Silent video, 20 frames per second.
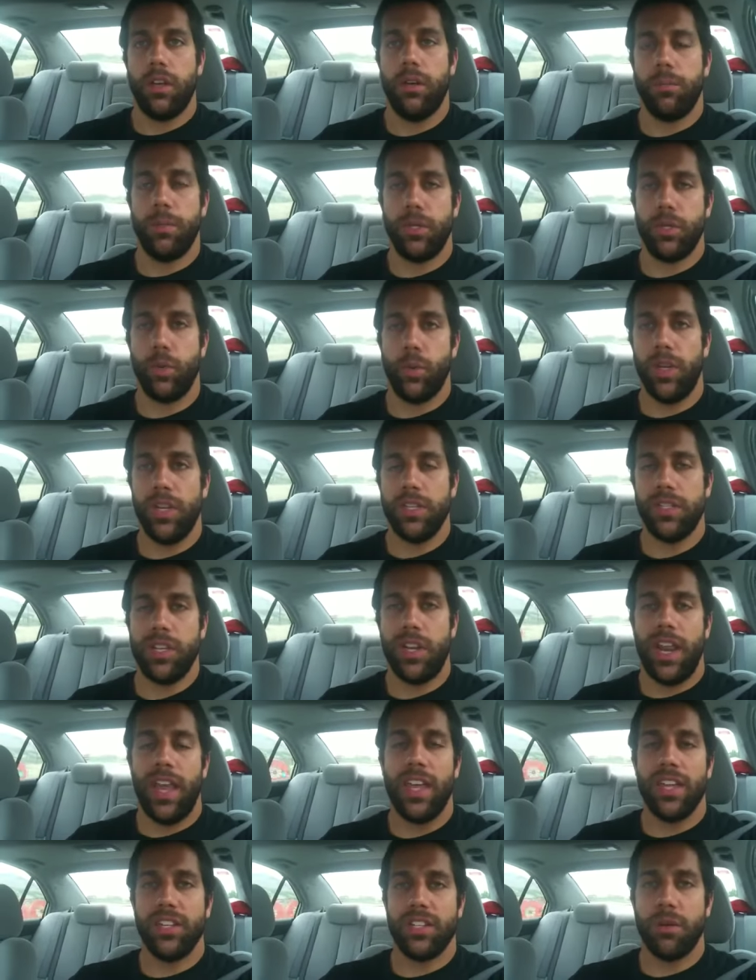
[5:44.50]
between
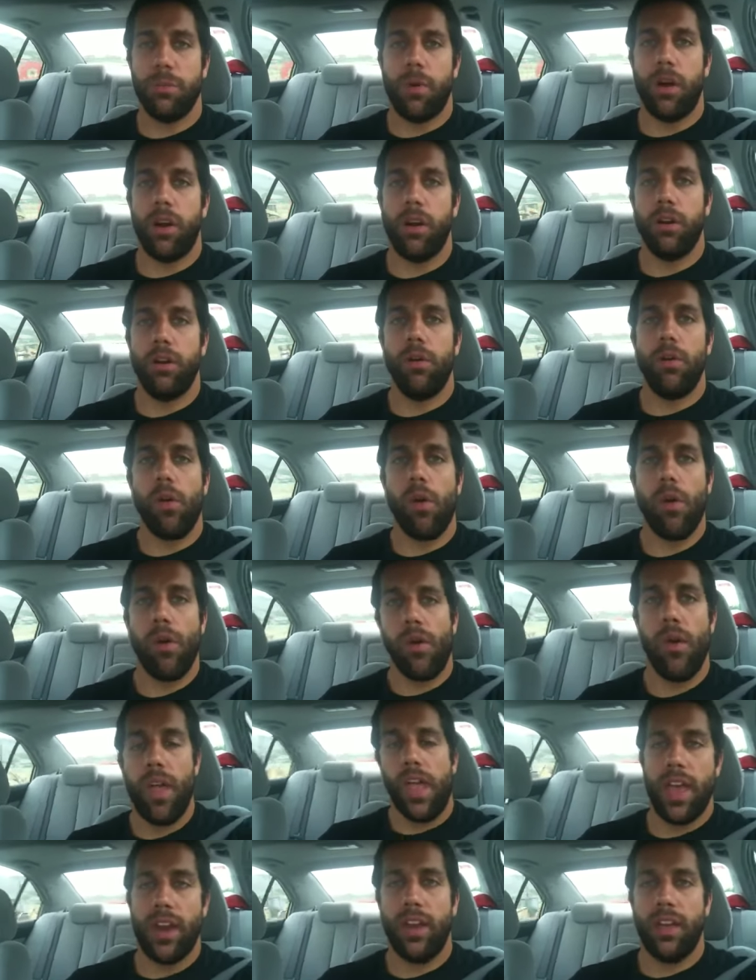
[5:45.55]
today and tomorrow
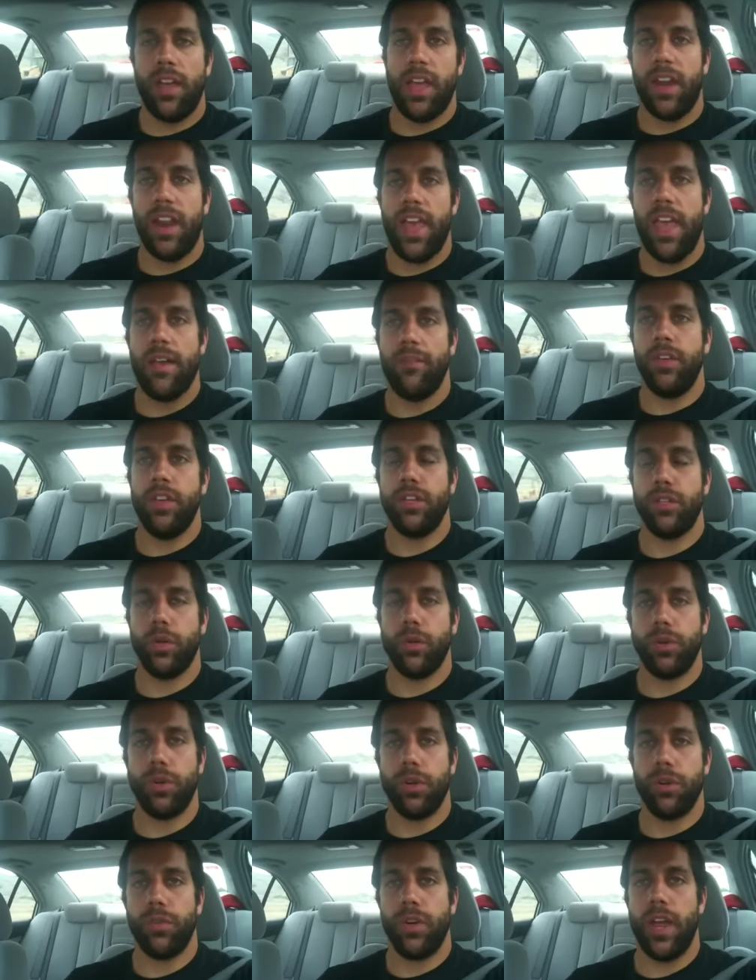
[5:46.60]
at a, at a heavy
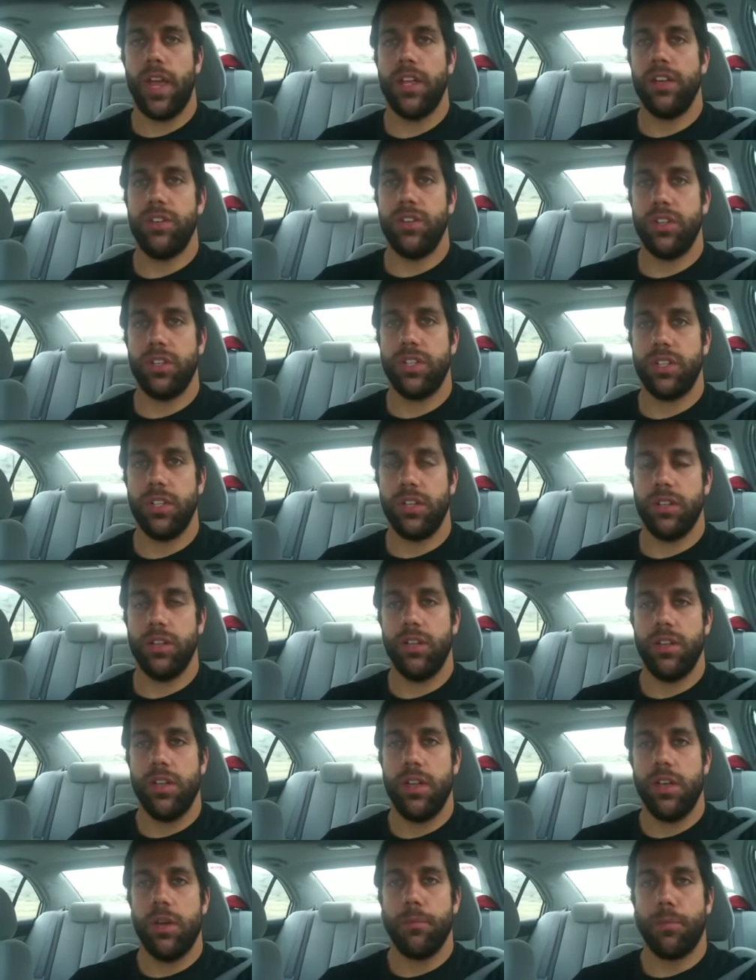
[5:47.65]
shouldered overhead just to
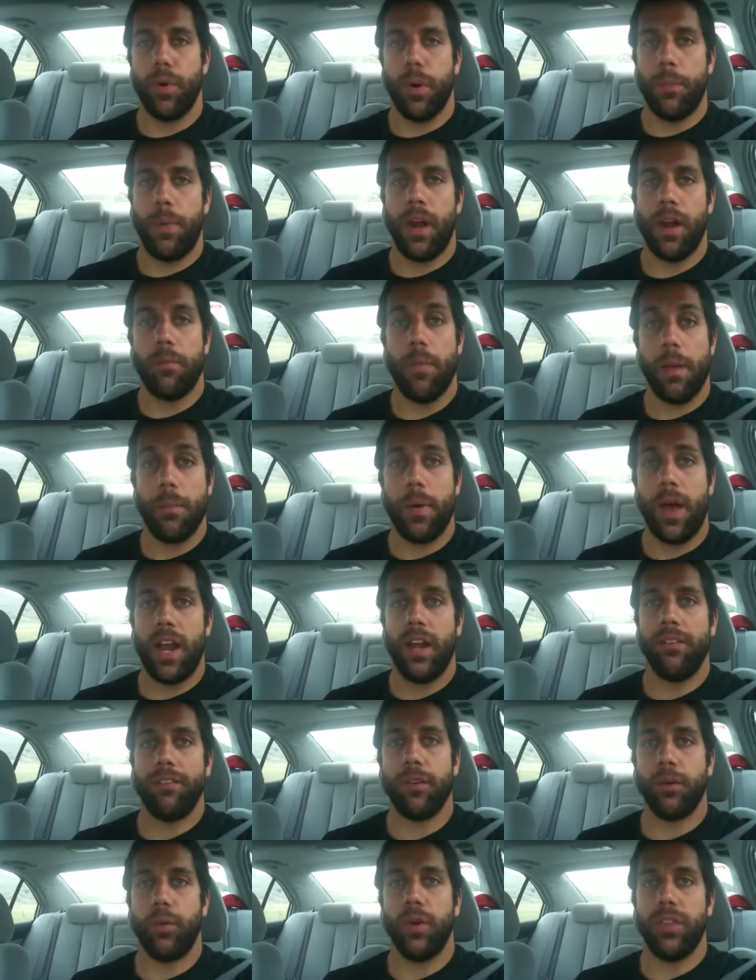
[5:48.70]
prepare my body
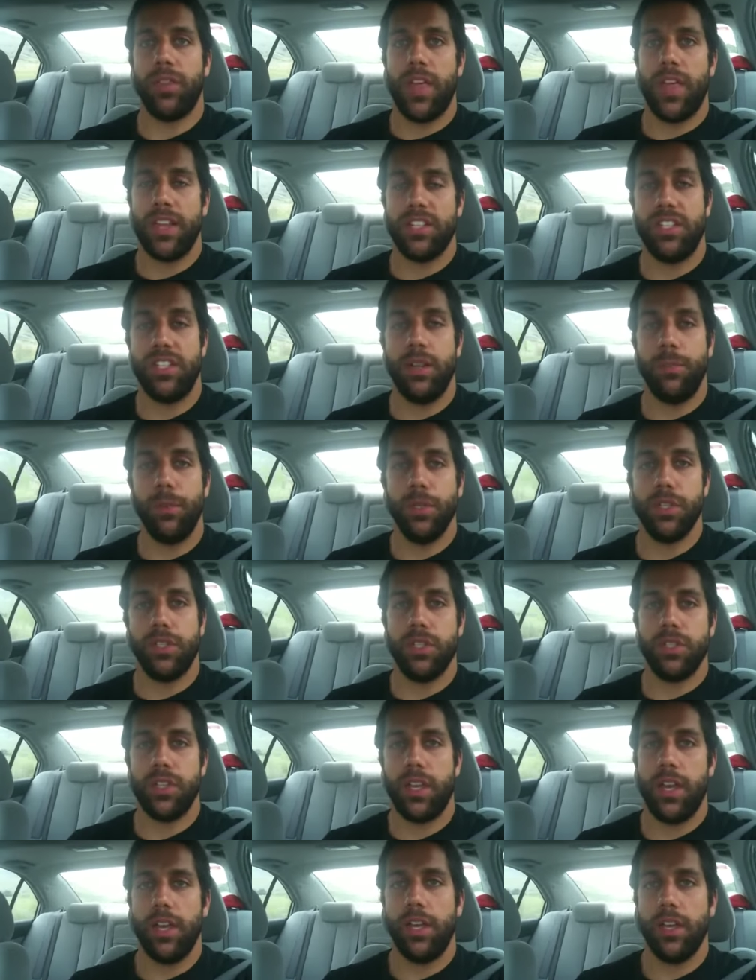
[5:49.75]
for what that stimulus is
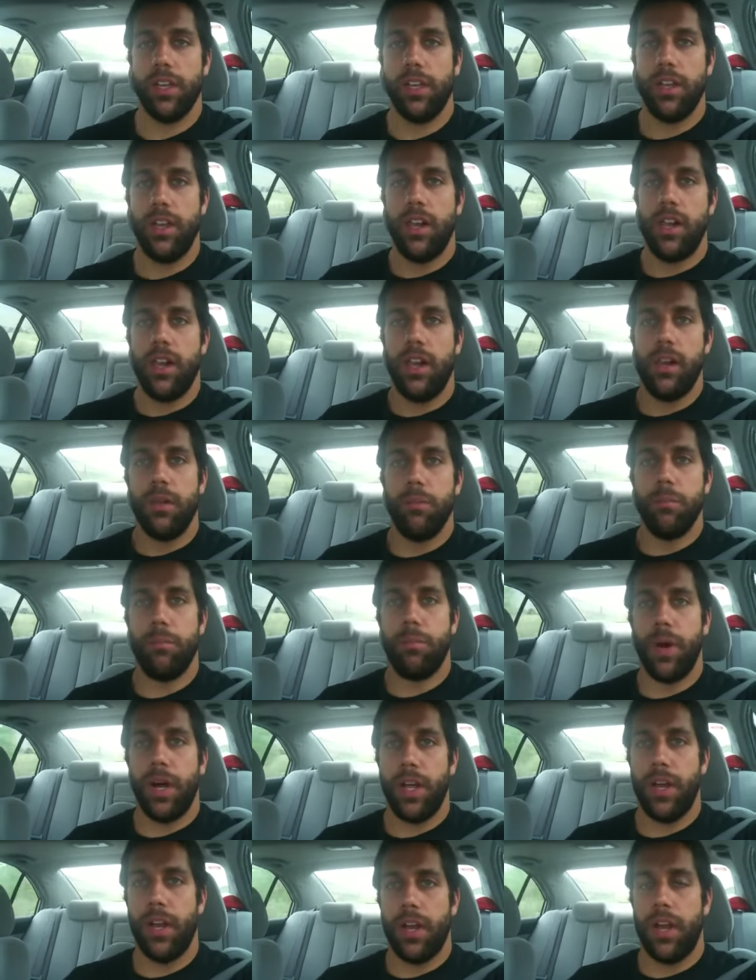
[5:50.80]
like.
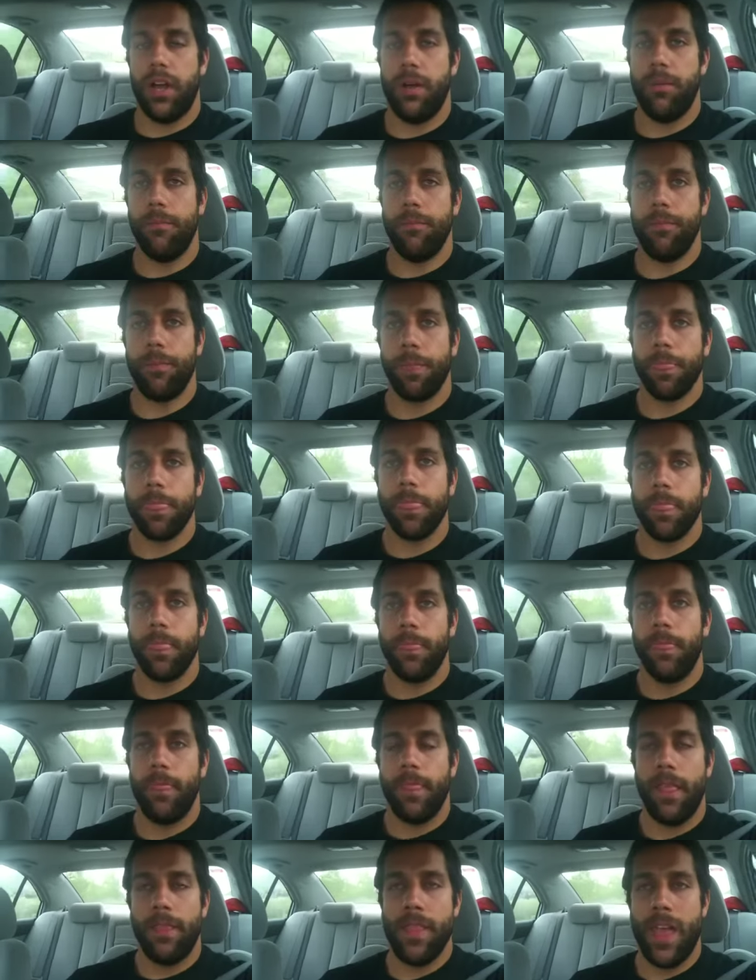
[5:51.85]
But
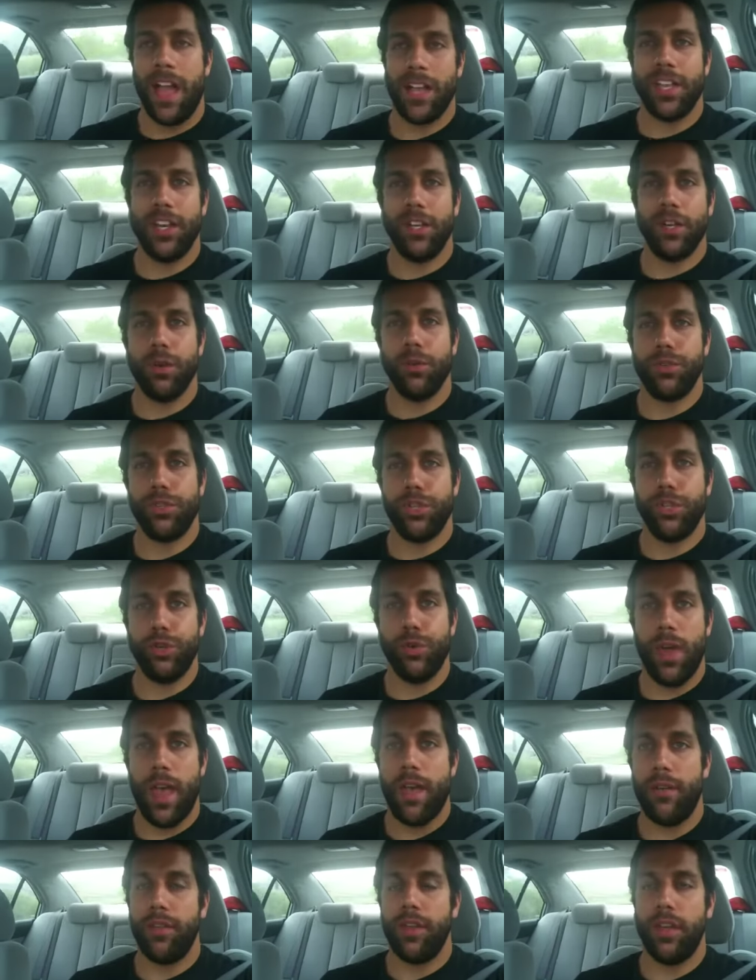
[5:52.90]
um, not going to go too
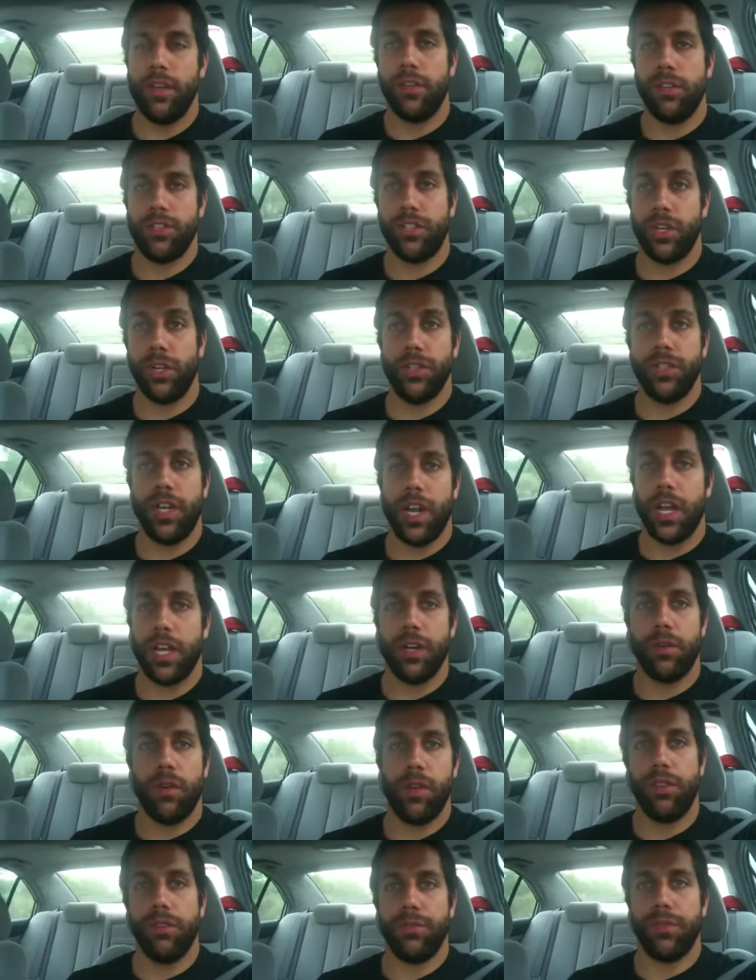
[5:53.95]
heavy, certainly not going
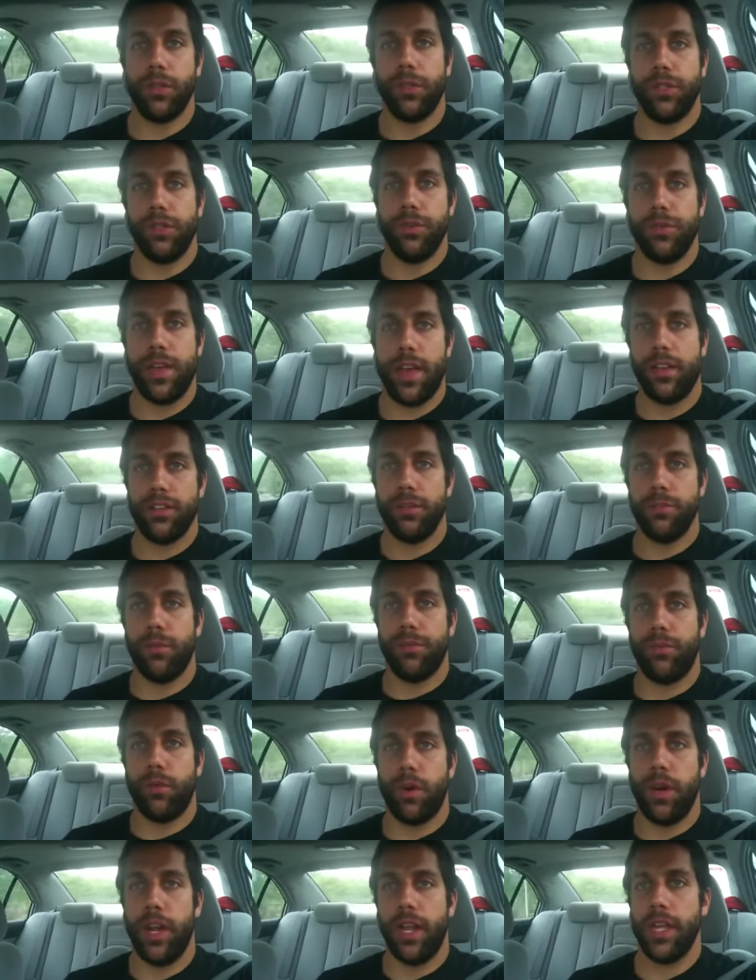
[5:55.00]
to run the full 2,000
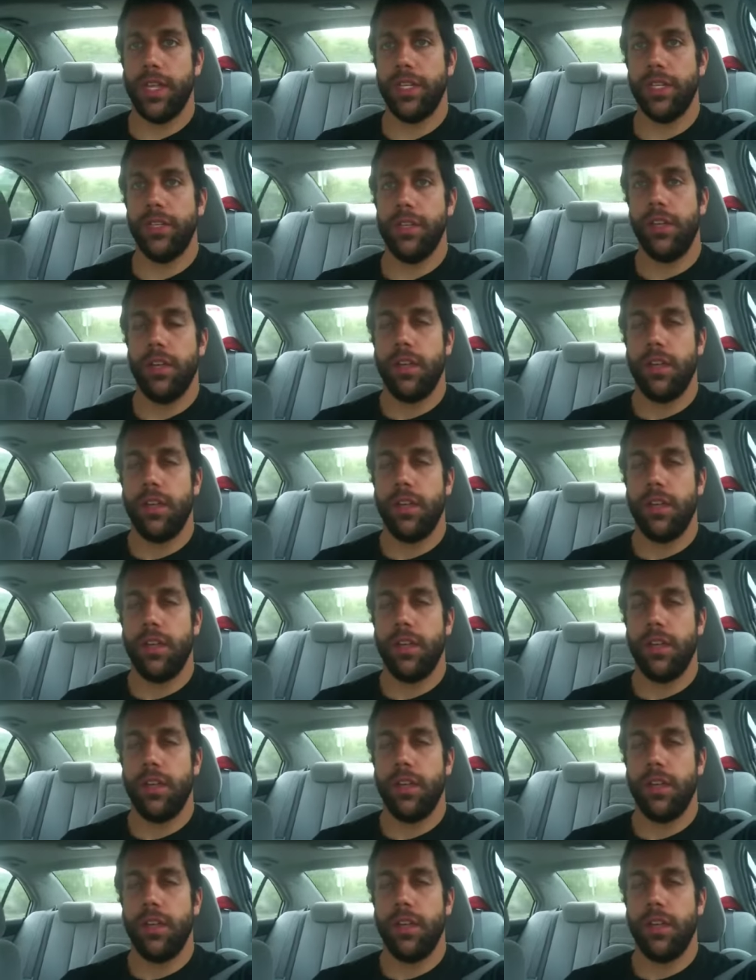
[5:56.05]
beforehand.